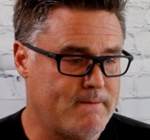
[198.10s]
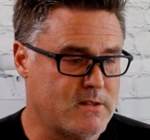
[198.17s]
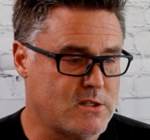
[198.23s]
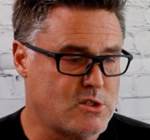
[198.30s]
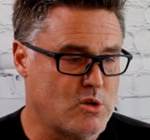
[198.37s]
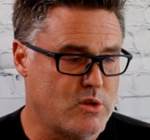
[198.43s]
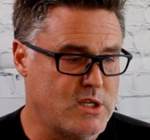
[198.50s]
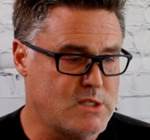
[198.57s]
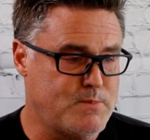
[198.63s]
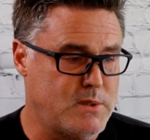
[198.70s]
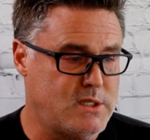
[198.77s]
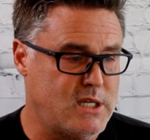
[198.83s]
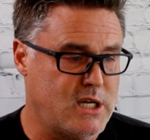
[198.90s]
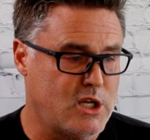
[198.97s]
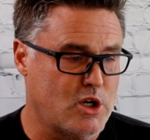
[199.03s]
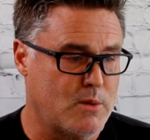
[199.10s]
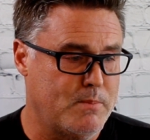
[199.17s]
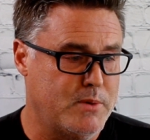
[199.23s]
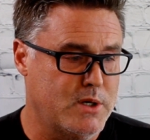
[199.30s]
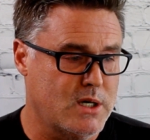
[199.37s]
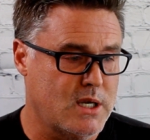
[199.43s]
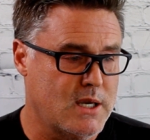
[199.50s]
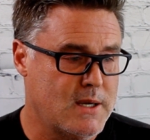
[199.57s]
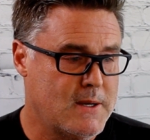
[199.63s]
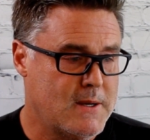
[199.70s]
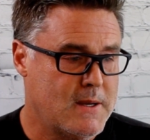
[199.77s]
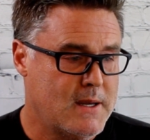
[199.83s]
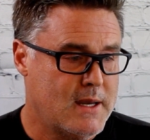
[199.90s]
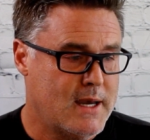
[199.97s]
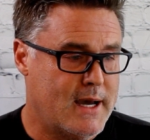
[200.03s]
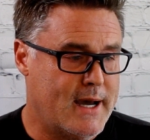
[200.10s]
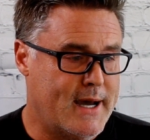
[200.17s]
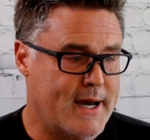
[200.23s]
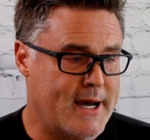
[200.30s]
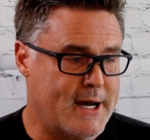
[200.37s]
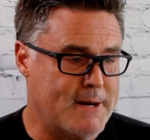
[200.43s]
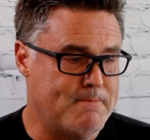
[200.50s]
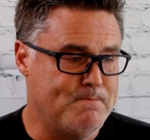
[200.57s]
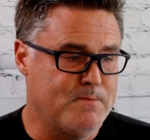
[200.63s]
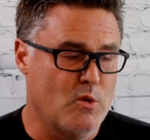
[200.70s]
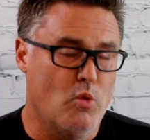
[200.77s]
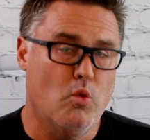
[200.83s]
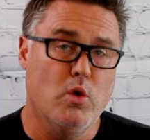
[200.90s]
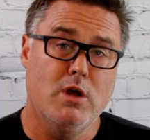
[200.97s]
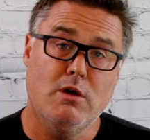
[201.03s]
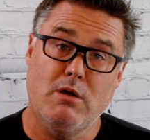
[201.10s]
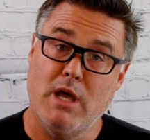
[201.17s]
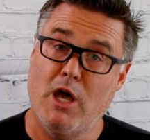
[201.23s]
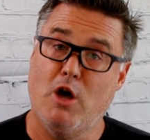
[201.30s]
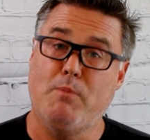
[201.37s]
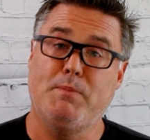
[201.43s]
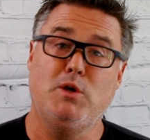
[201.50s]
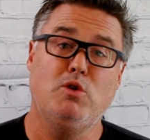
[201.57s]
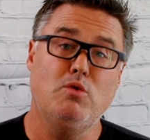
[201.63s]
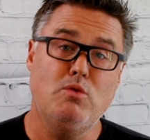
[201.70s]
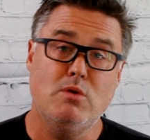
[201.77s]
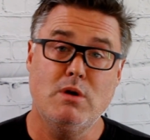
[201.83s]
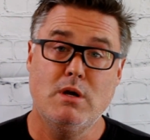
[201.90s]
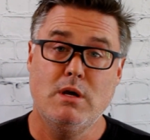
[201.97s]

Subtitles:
So this particular book will help you